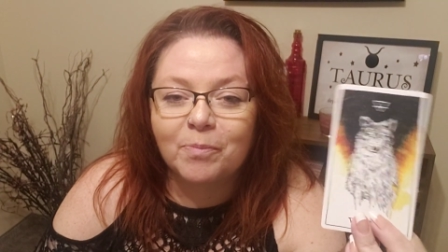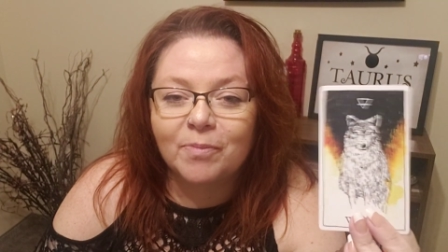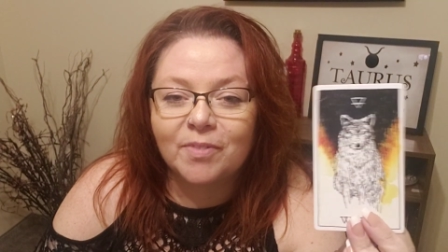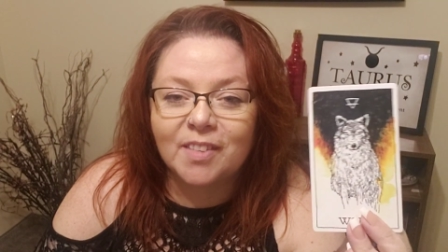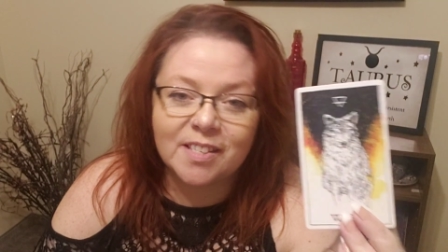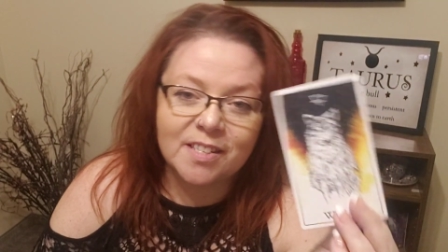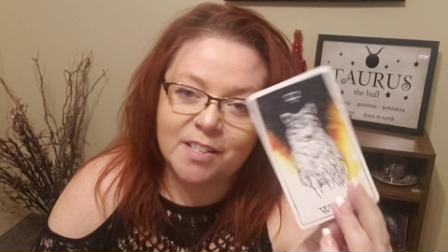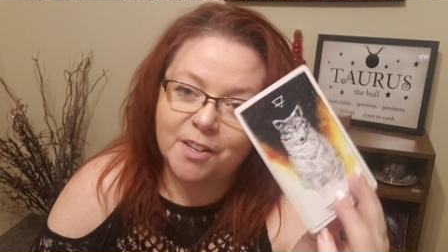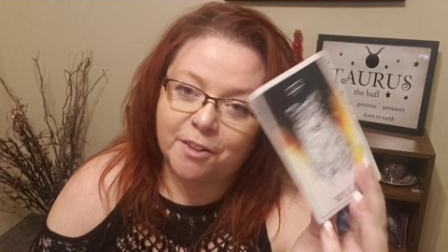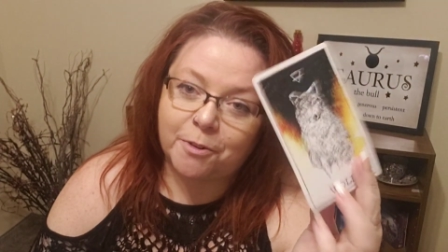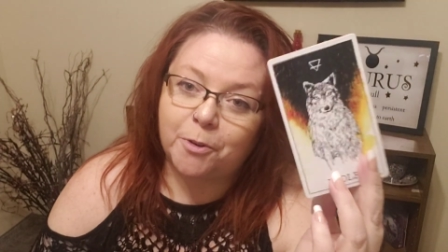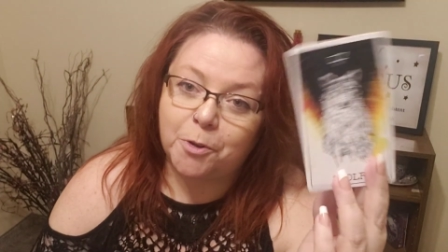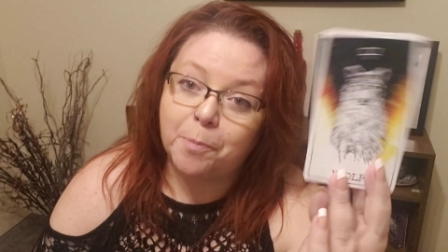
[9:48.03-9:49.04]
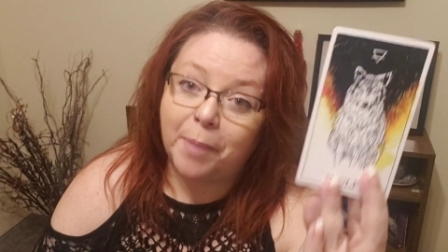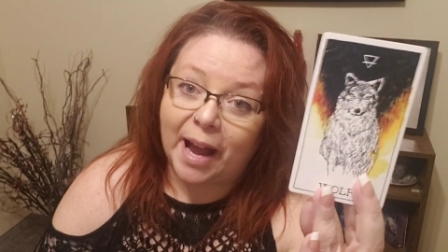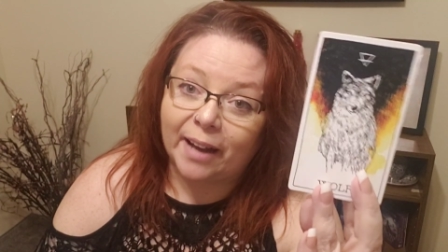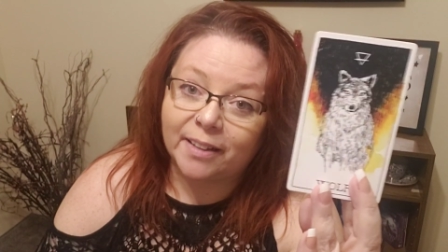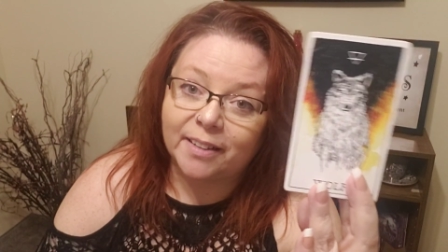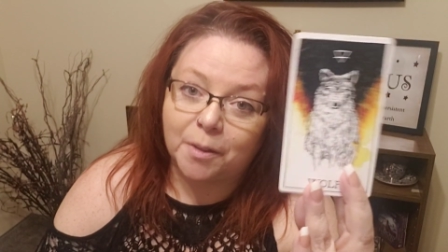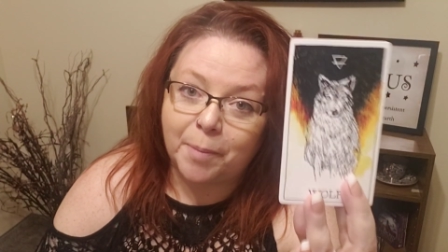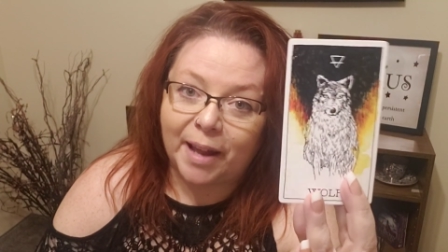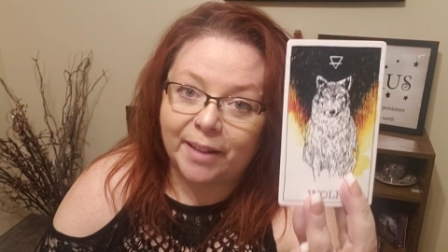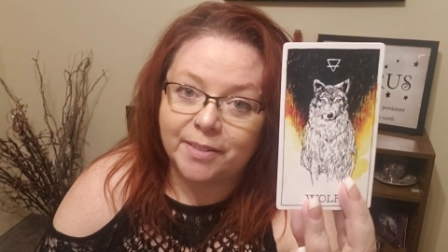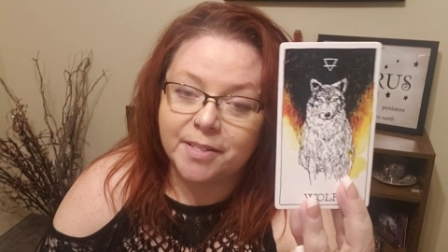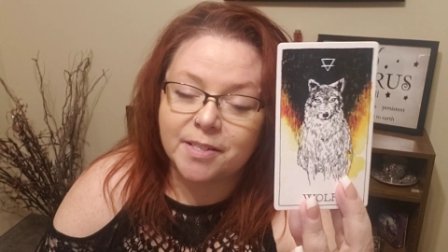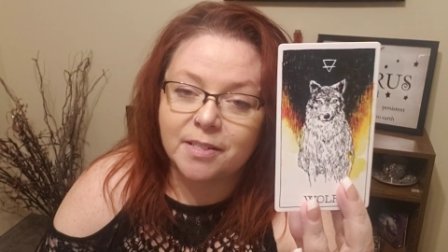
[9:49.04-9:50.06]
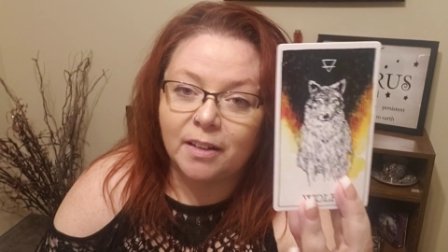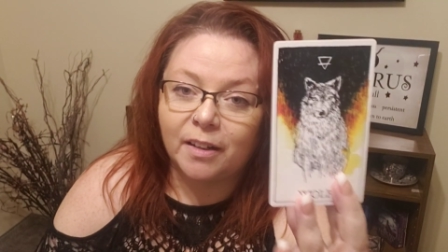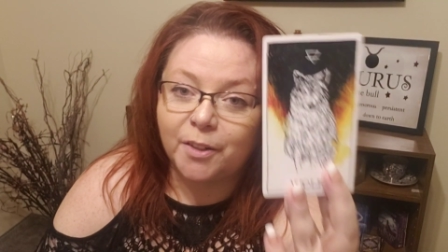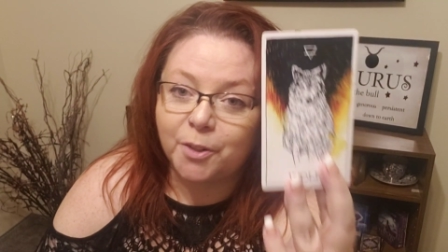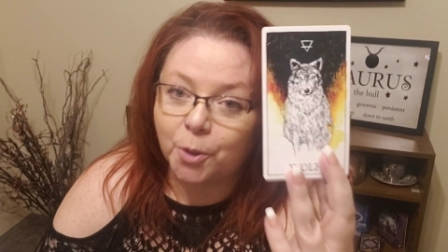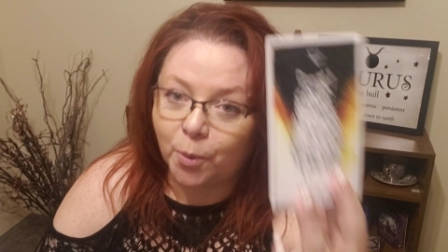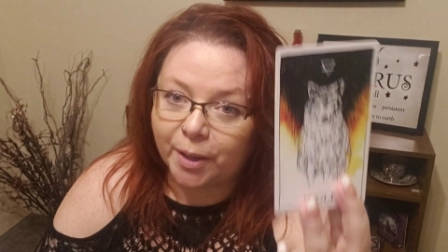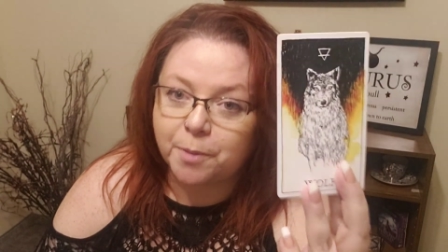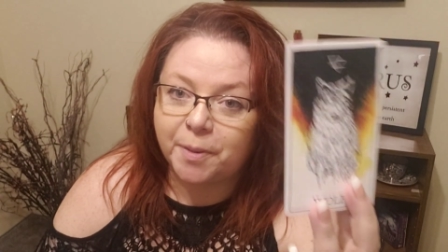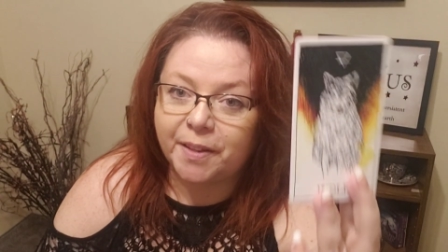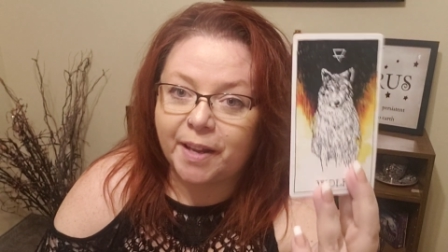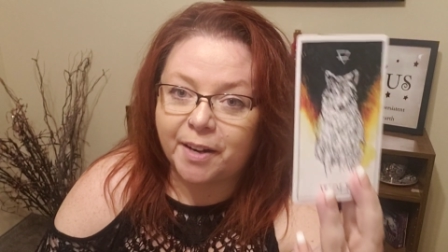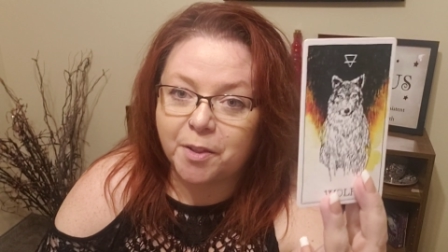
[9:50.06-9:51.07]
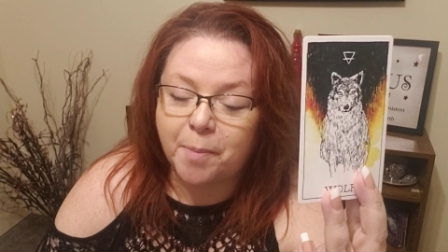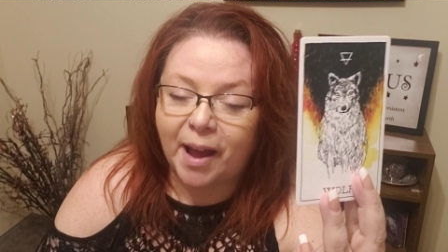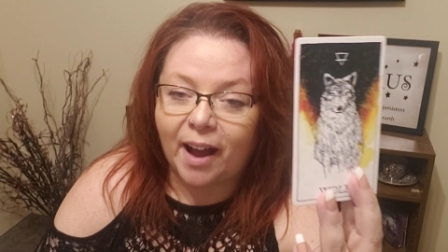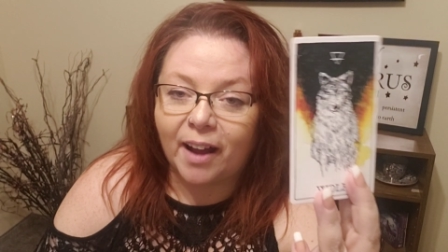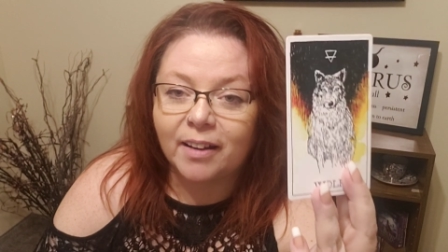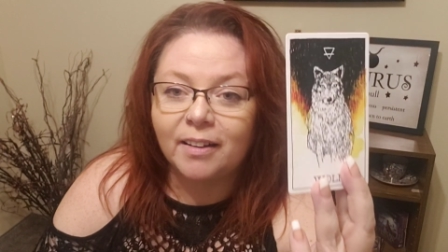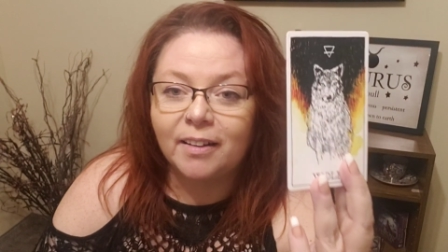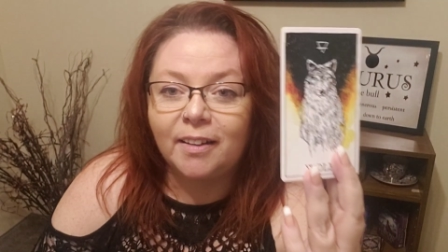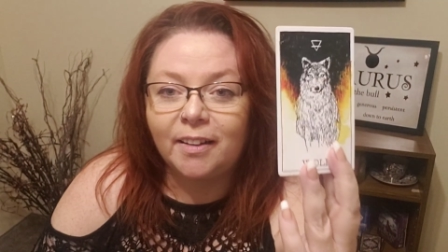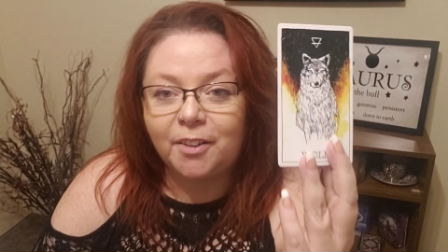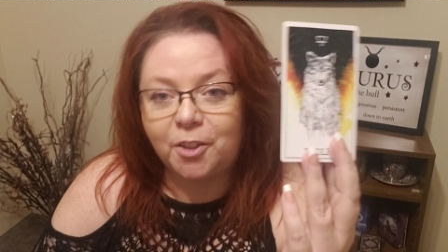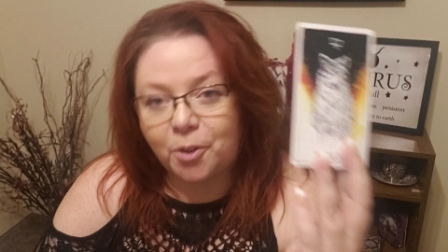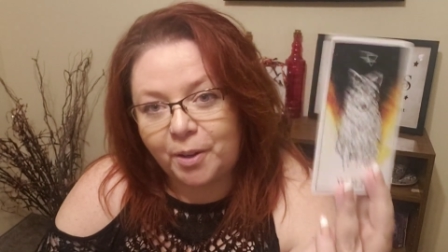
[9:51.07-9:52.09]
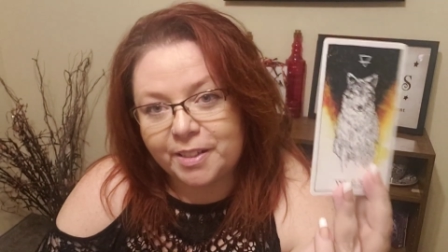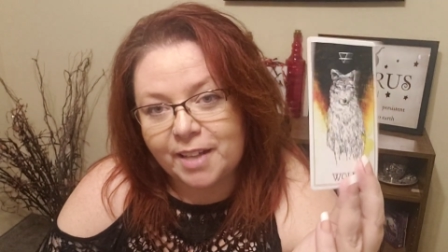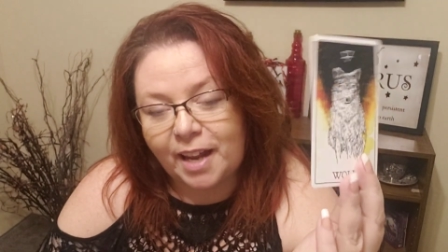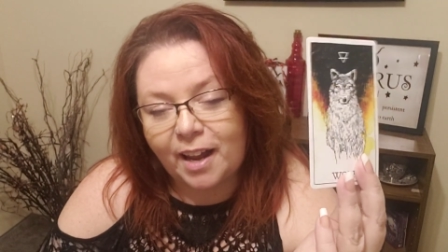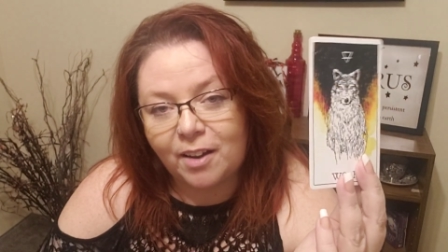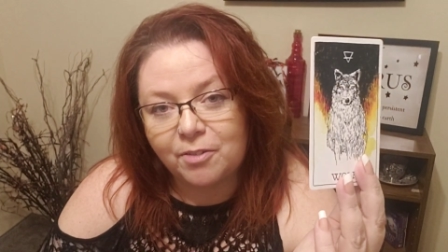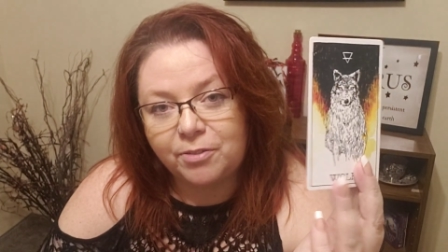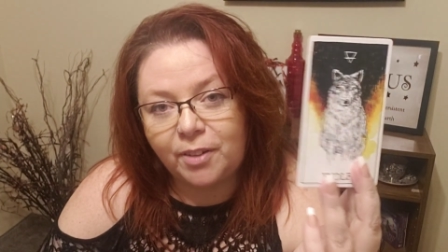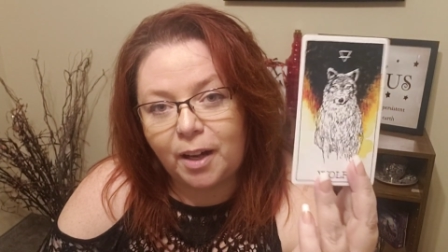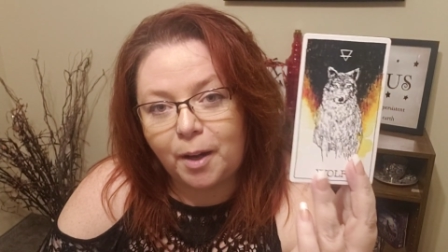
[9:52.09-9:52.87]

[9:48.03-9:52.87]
this is going to throw you back into balance. You're going to be the head of the pack. You're going to have